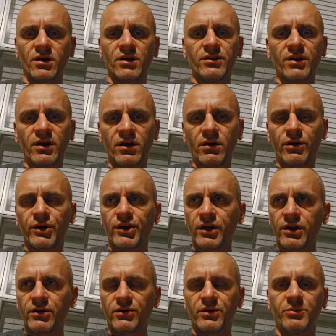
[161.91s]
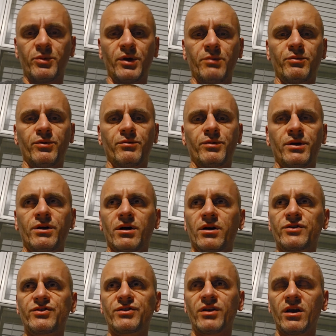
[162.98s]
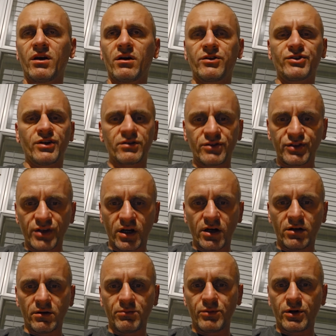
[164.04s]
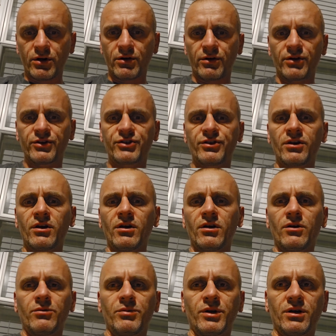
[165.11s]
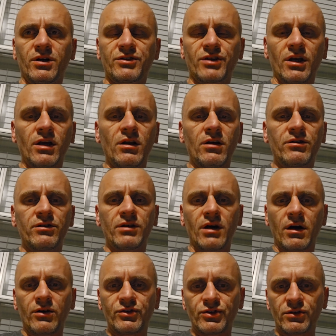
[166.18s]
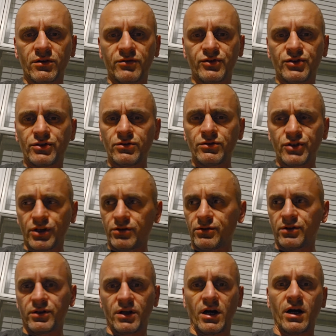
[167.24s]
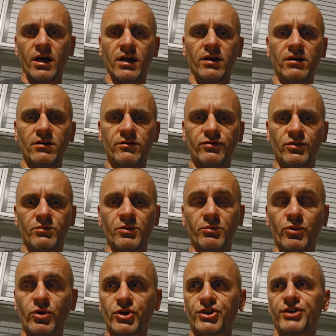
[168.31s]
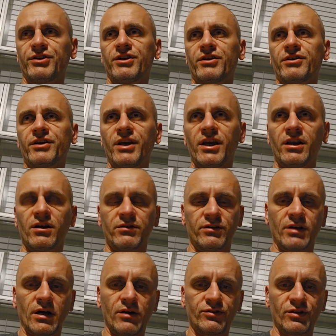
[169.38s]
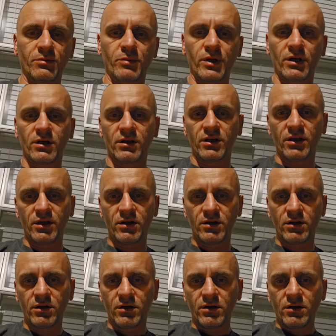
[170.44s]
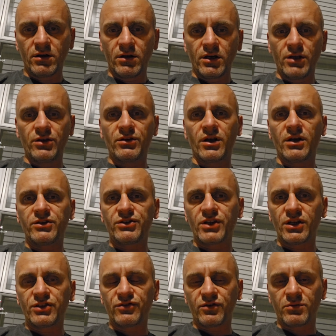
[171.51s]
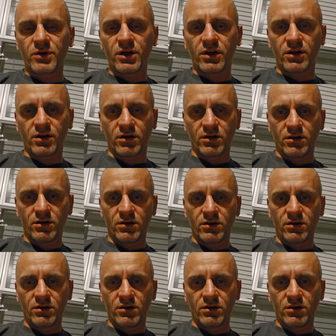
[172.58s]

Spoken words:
And they are ignorant people because they are genocidal murderers, because 800,000 of children die from abortion, nearly 800,000 depending on the year, in the United States of America.